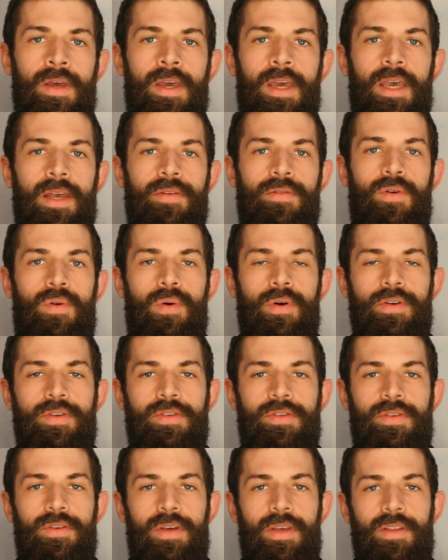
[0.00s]
And of
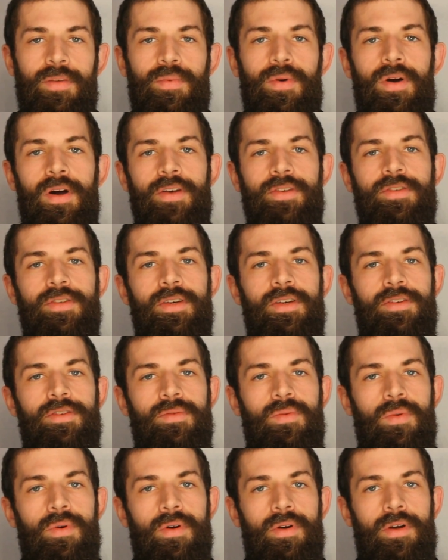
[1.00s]
course, in the
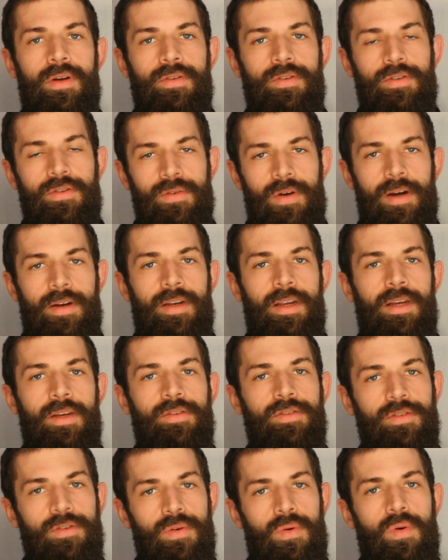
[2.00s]
process, we're constructing a
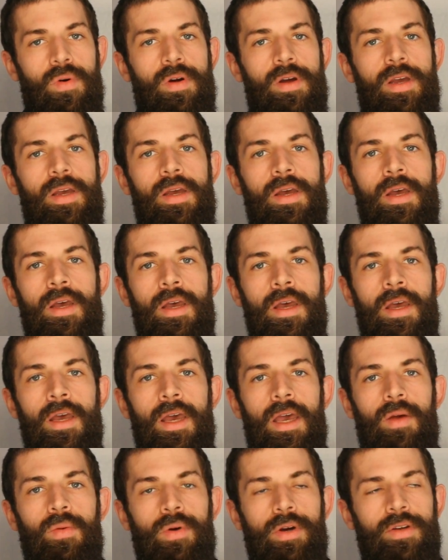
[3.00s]
story,
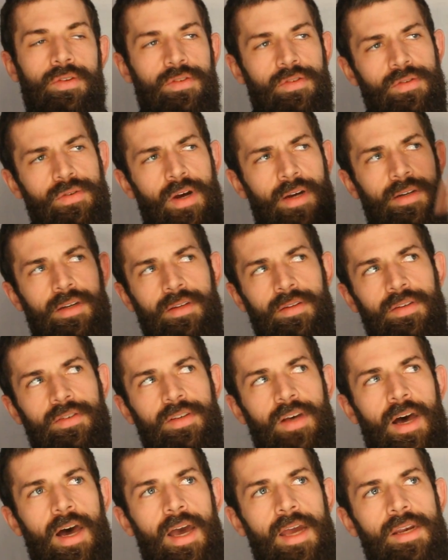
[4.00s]
and we're constructing
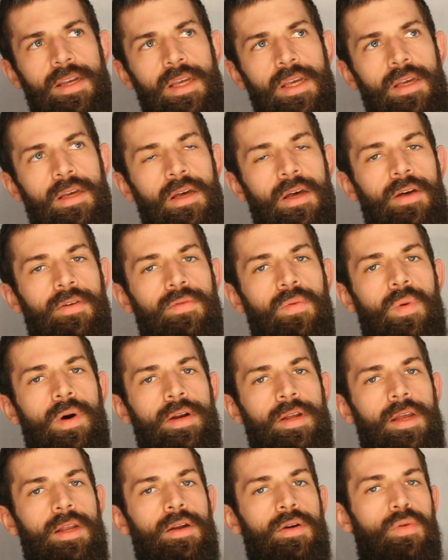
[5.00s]
this idea of
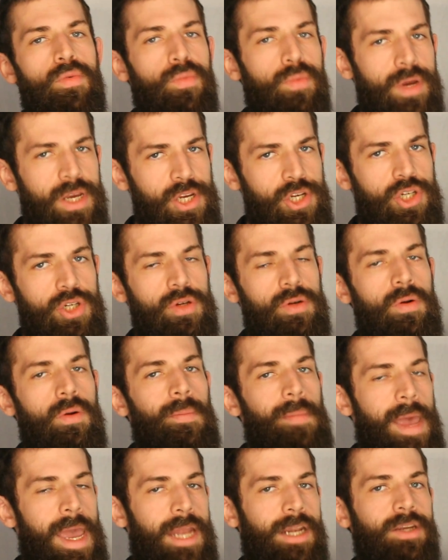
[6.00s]
what an
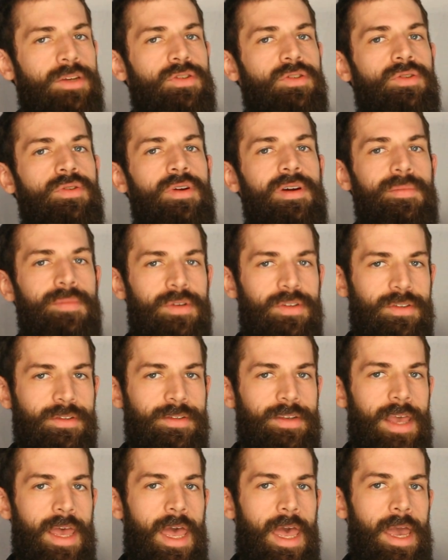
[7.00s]
original manuscript
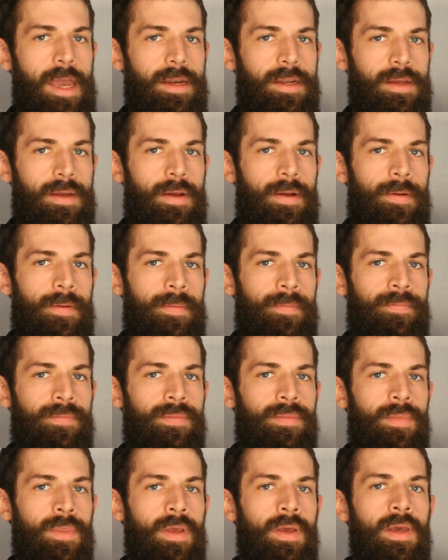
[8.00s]
said.
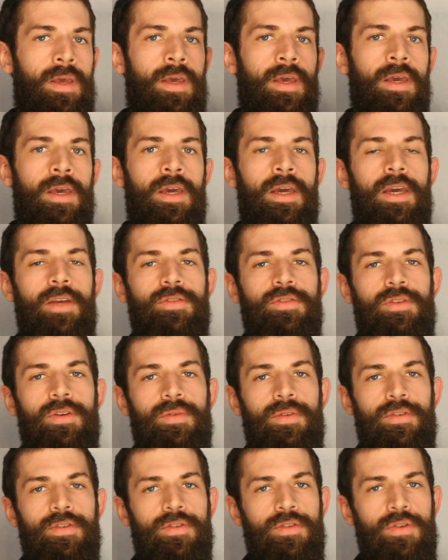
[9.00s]
And so
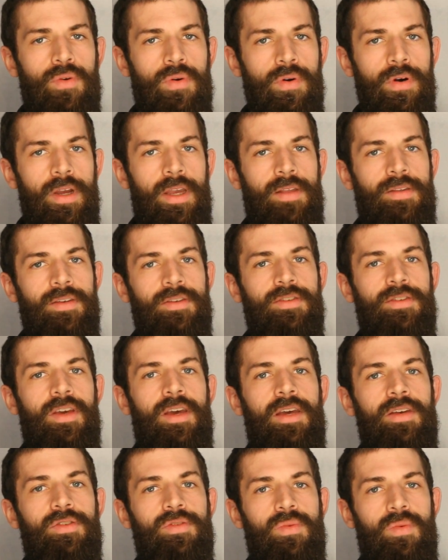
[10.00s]
the story in this
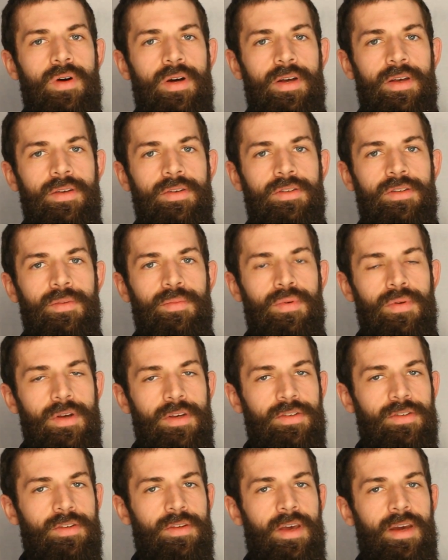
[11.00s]
case was the
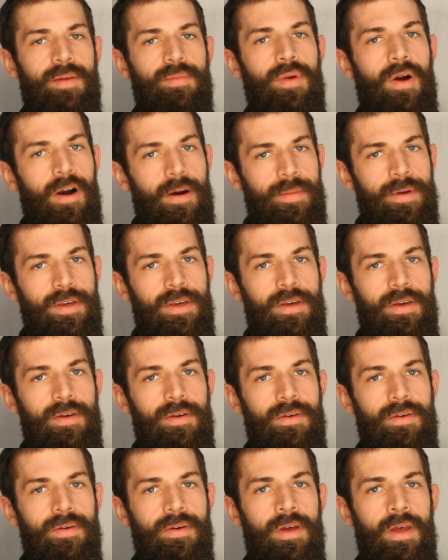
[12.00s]
priests liked
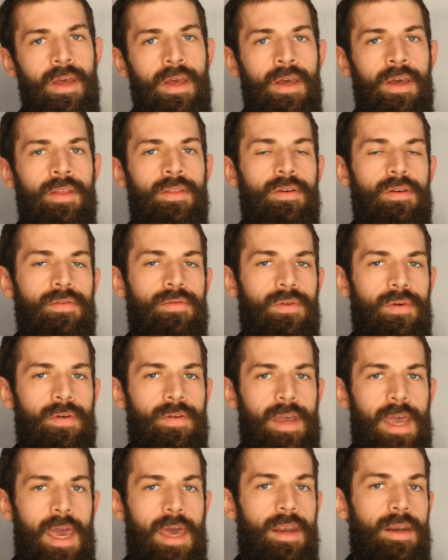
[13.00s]
barbecue, therefore
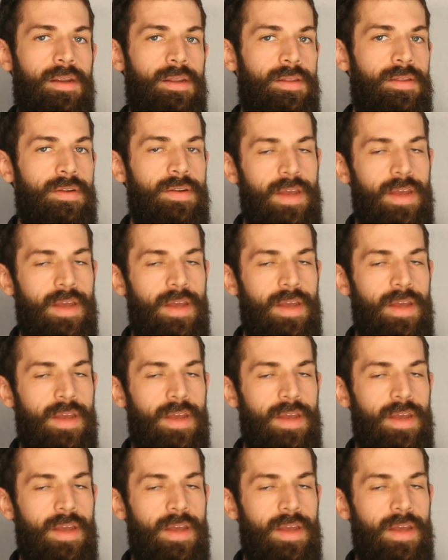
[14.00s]
they edited the